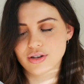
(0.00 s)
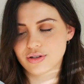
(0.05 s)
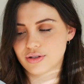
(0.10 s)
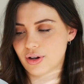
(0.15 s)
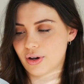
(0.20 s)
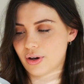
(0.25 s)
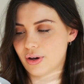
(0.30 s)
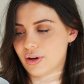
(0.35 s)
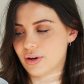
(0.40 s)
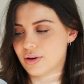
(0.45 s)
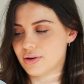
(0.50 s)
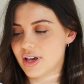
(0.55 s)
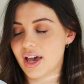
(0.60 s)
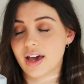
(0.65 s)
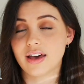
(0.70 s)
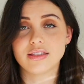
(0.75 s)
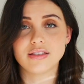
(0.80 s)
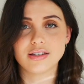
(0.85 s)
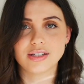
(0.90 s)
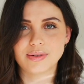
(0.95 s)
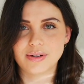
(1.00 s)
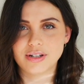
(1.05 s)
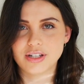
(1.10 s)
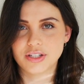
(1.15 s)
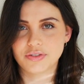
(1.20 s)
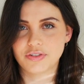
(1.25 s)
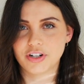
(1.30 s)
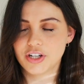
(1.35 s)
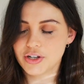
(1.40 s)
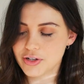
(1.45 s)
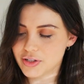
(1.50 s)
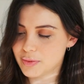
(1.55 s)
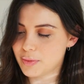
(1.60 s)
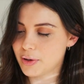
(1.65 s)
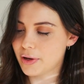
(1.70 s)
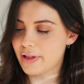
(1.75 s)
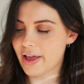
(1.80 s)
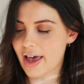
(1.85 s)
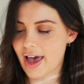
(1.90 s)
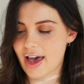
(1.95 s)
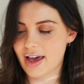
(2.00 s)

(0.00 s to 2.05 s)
So yeah, this one is reusable,